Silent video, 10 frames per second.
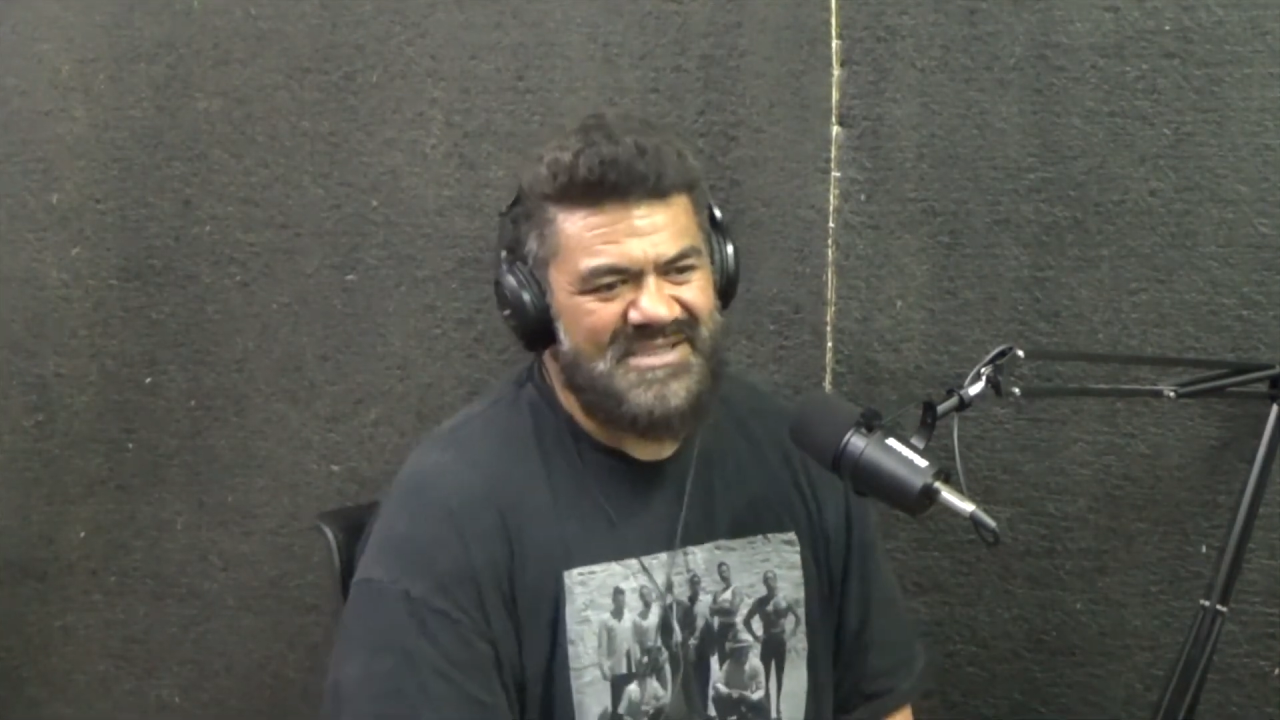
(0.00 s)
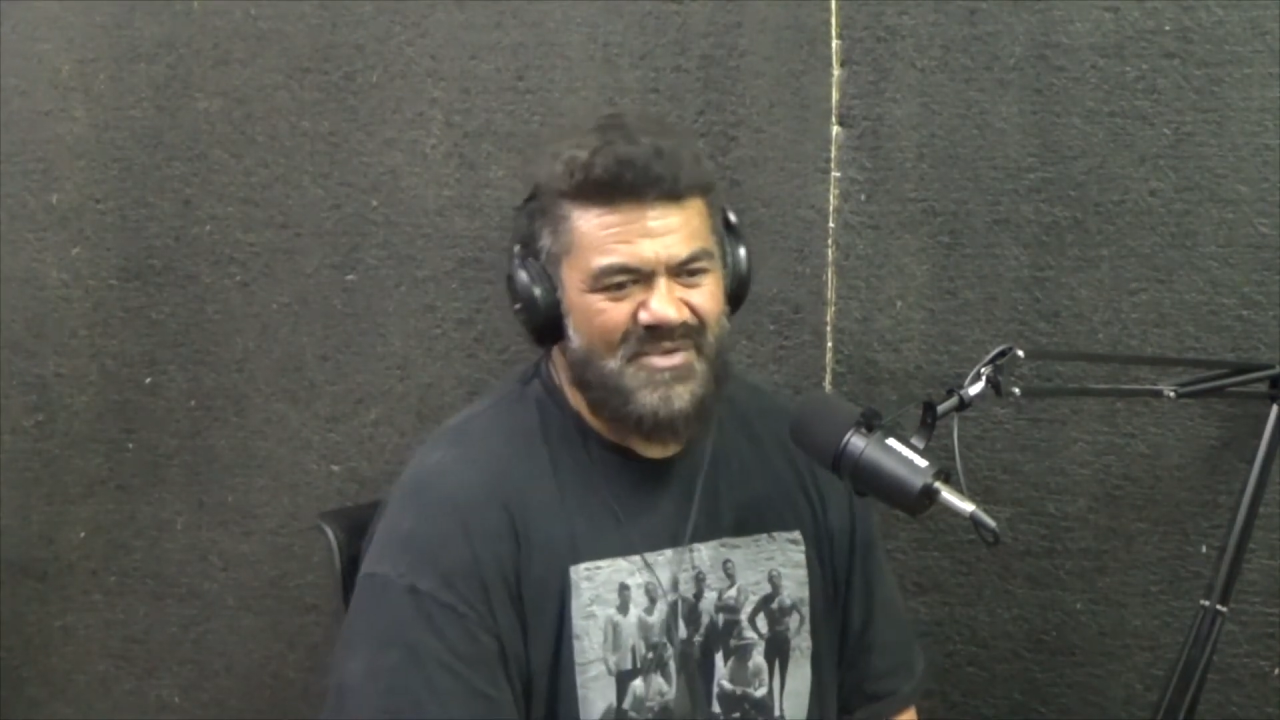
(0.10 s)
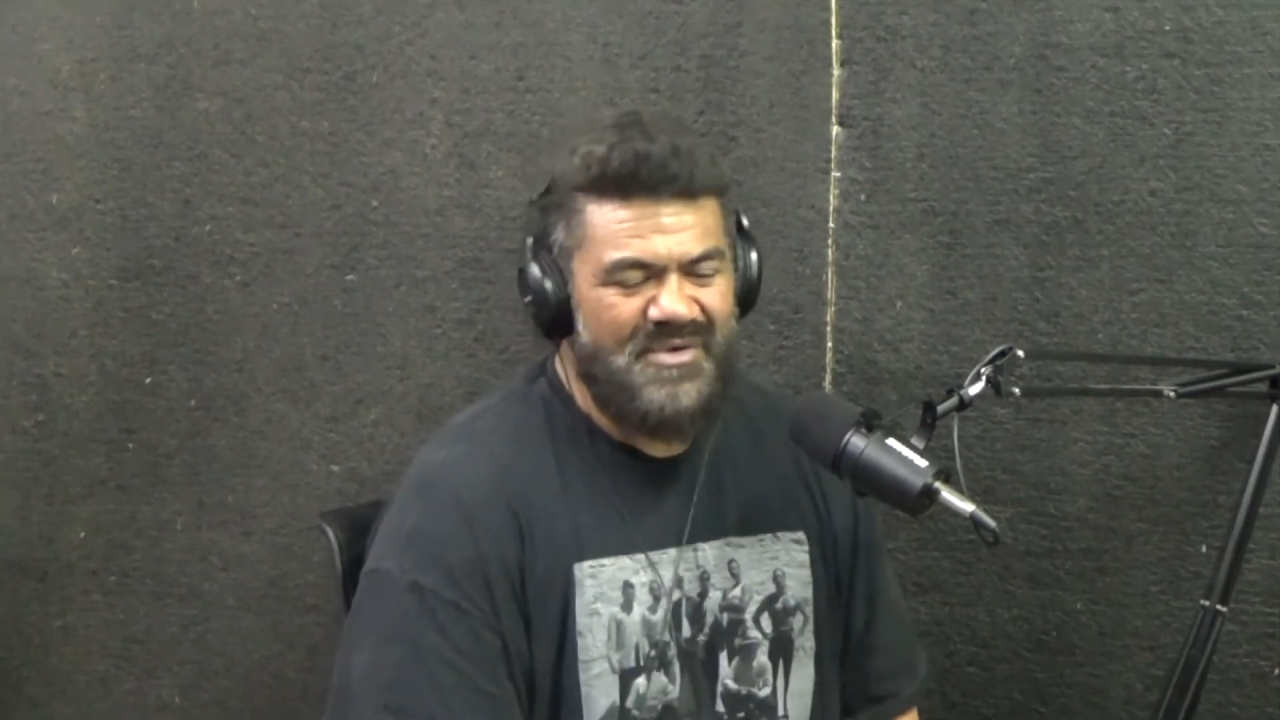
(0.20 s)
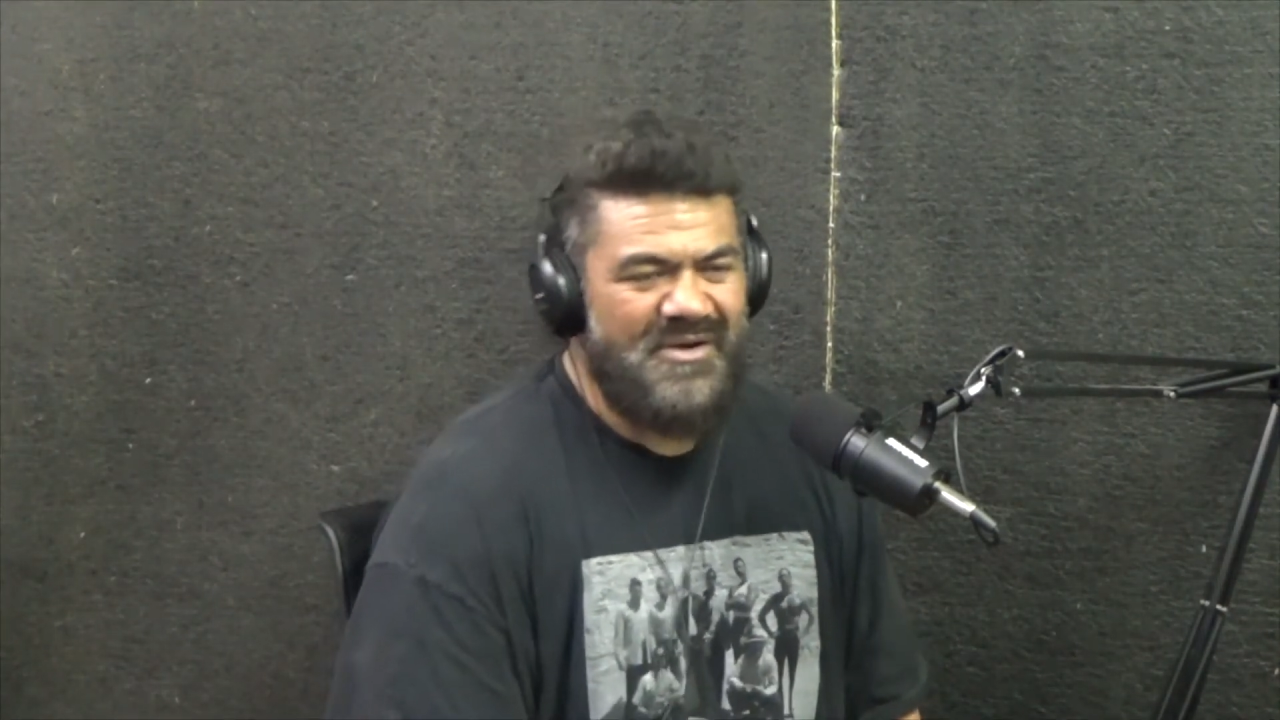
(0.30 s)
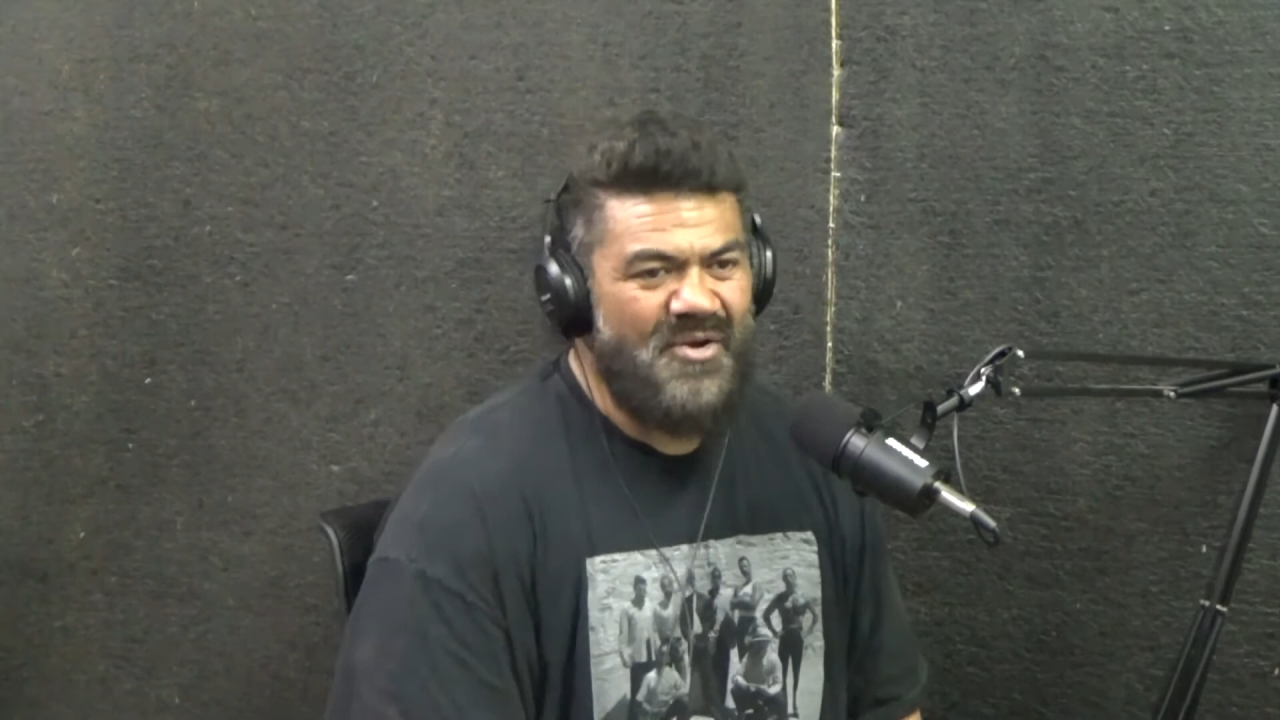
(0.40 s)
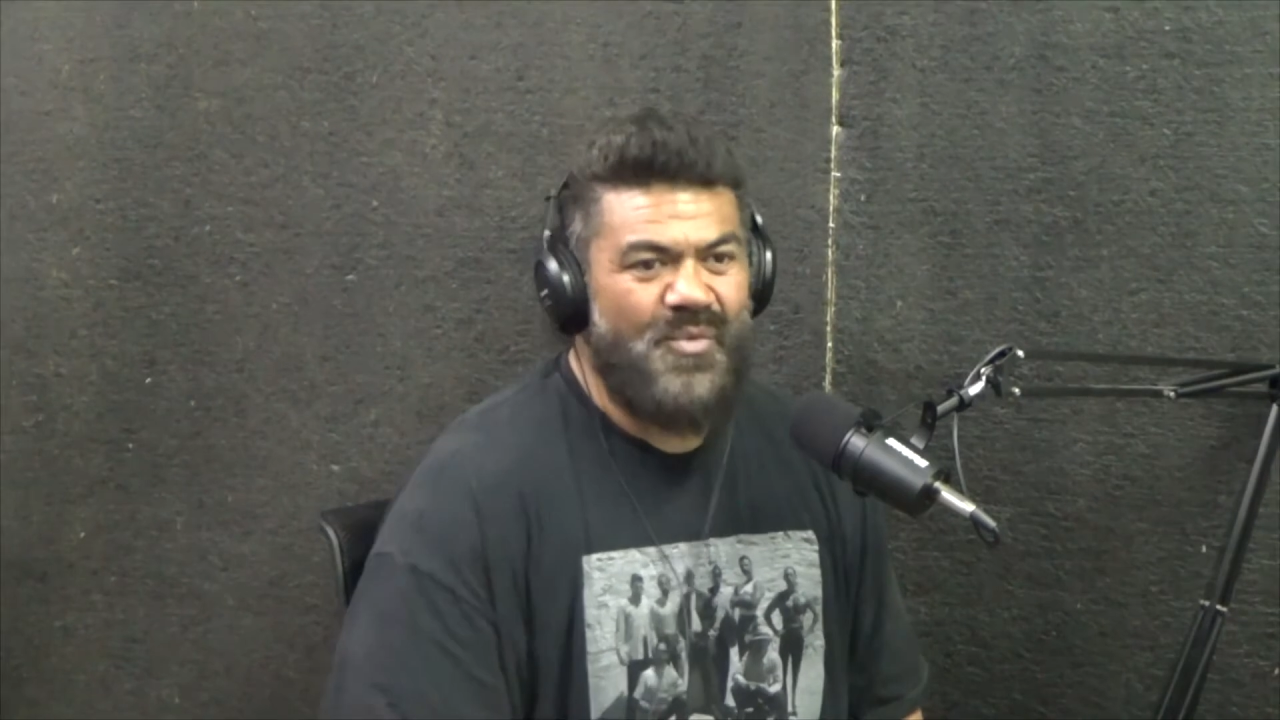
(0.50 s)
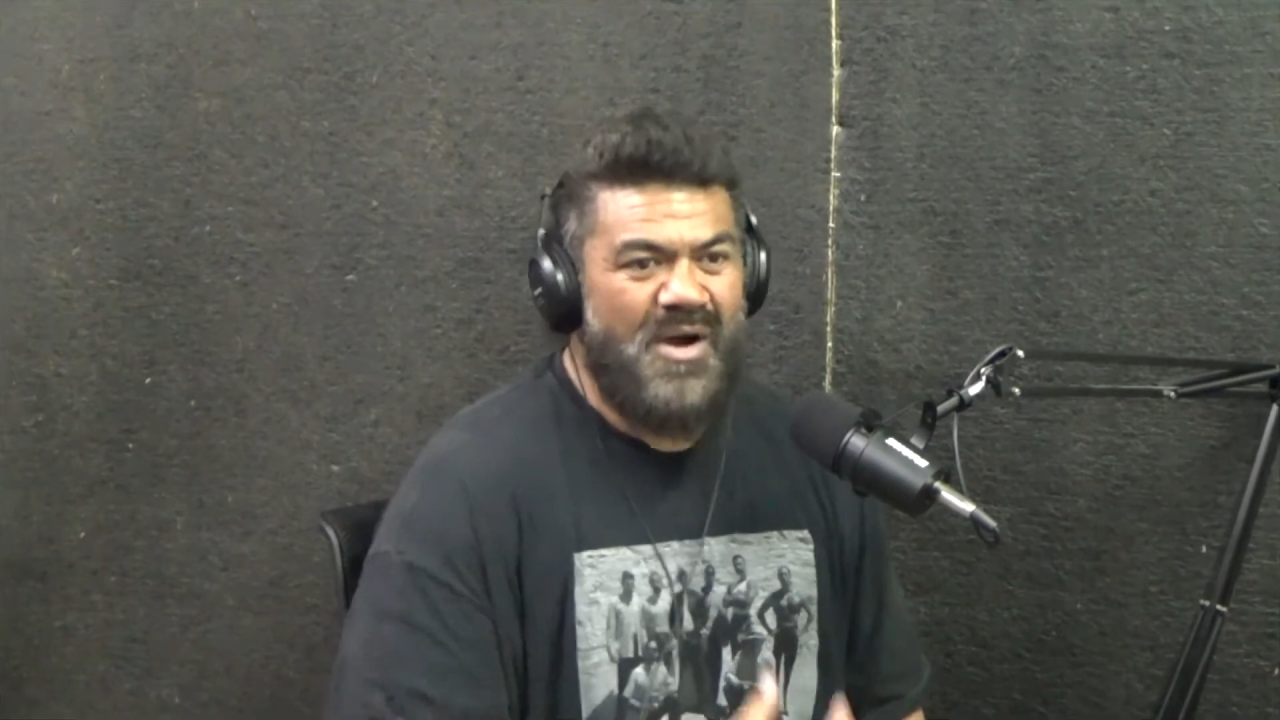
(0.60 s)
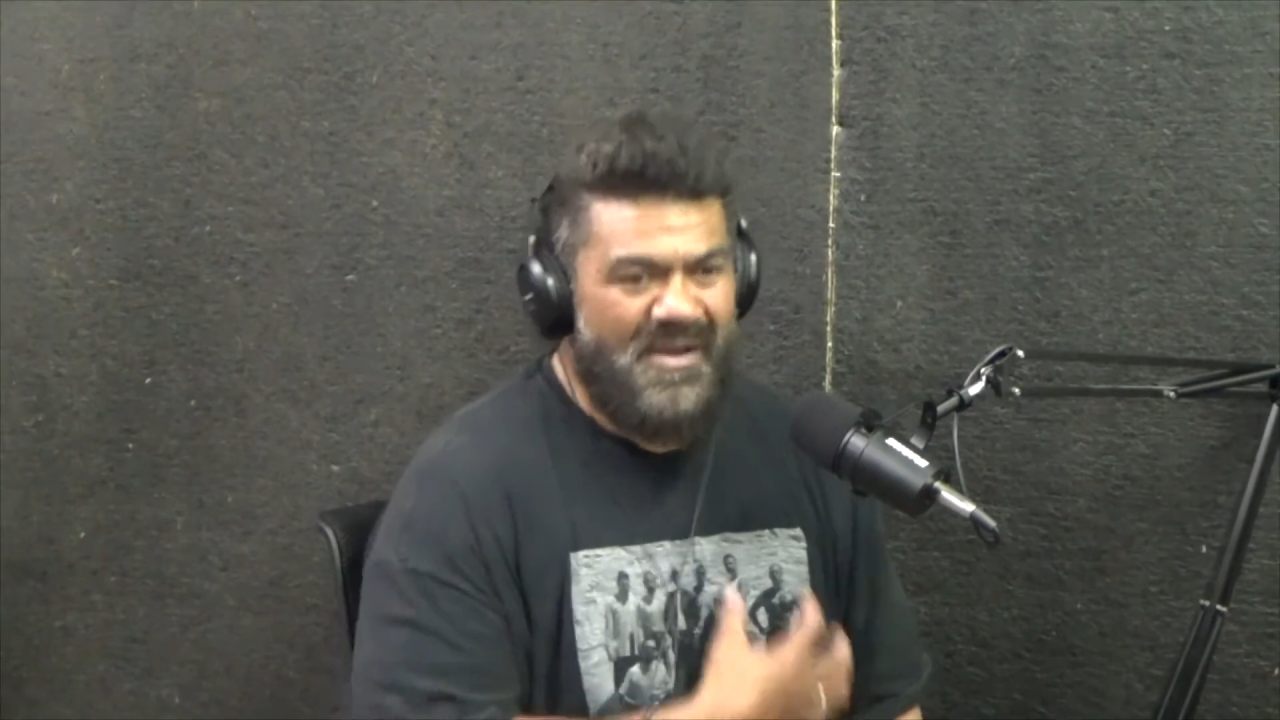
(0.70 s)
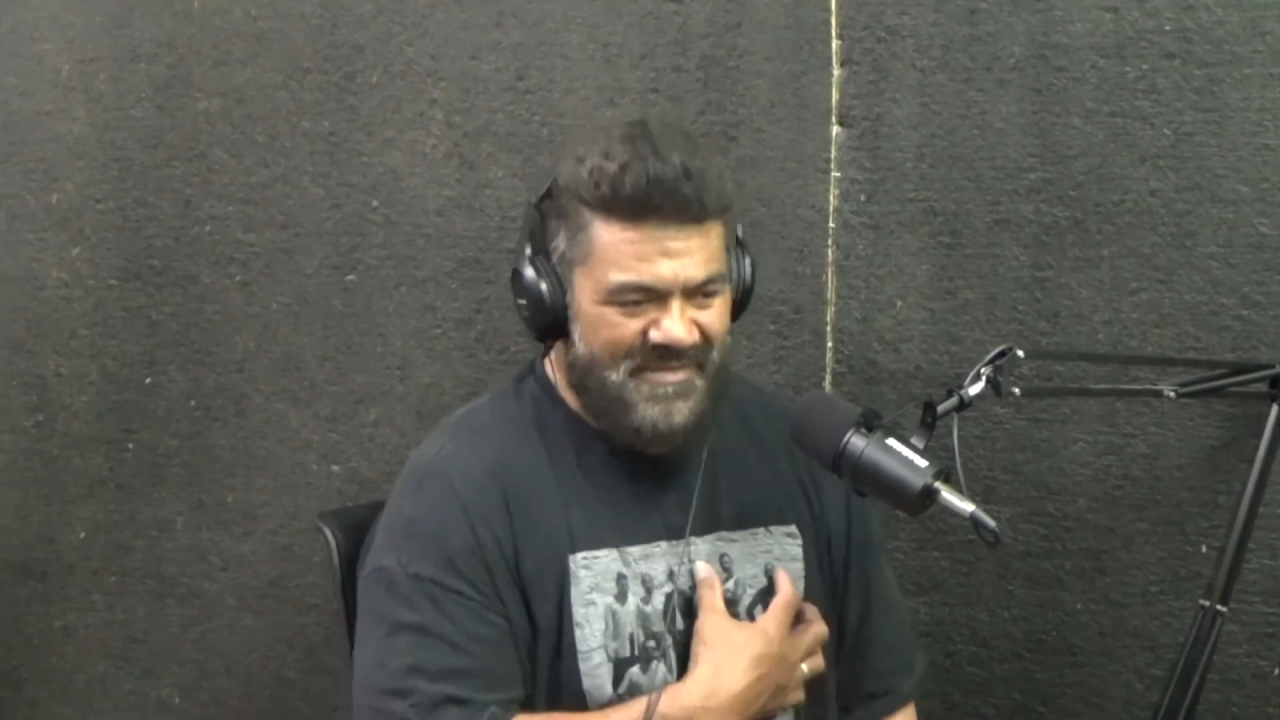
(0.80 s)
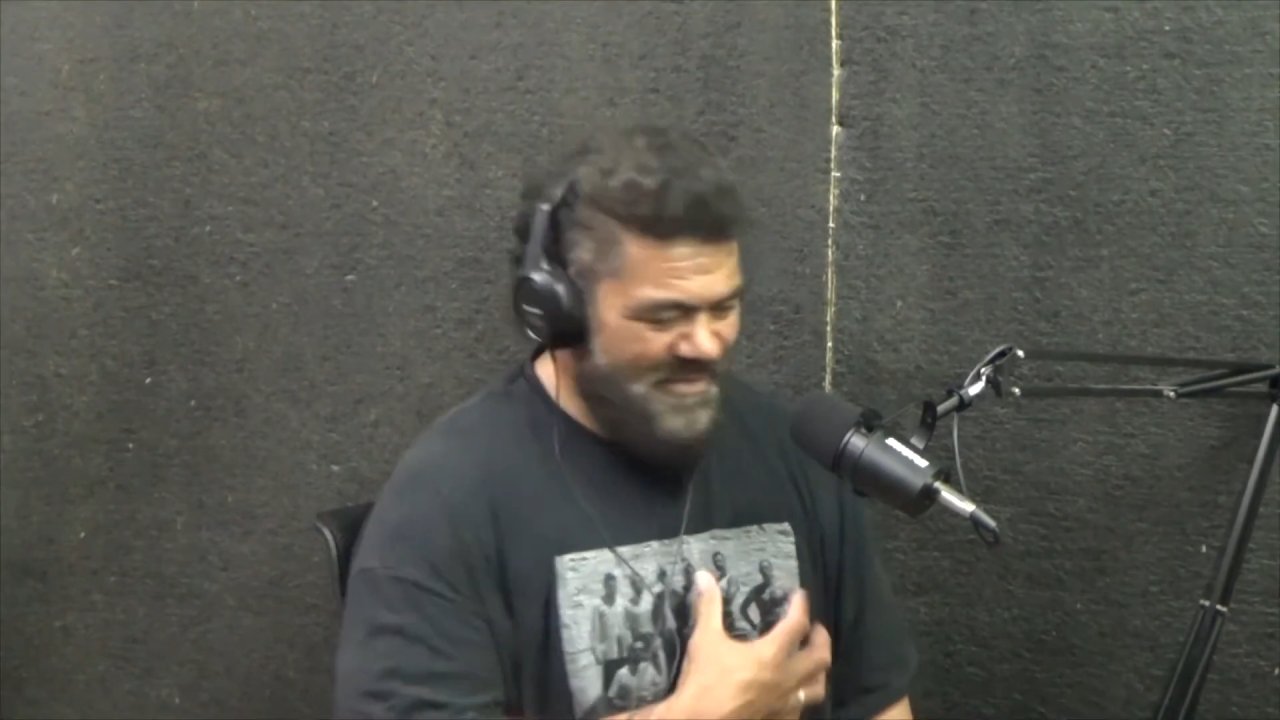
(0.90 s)
I want to know
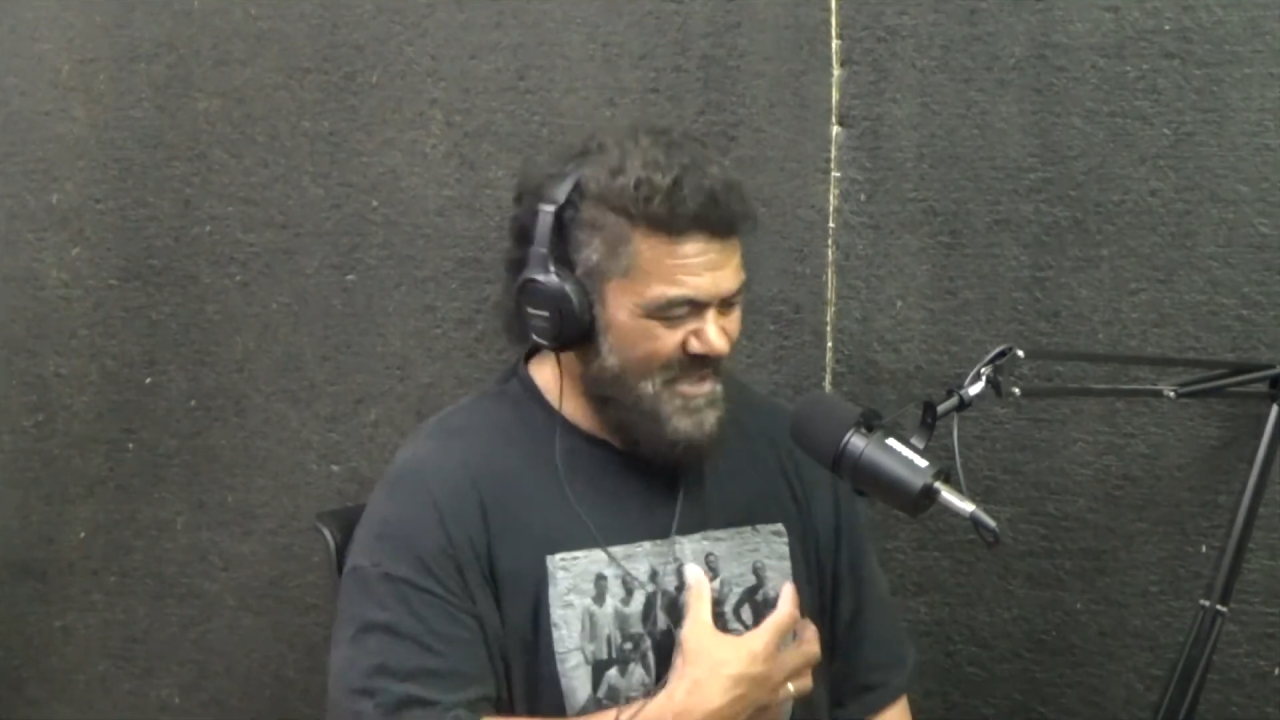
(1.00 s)
why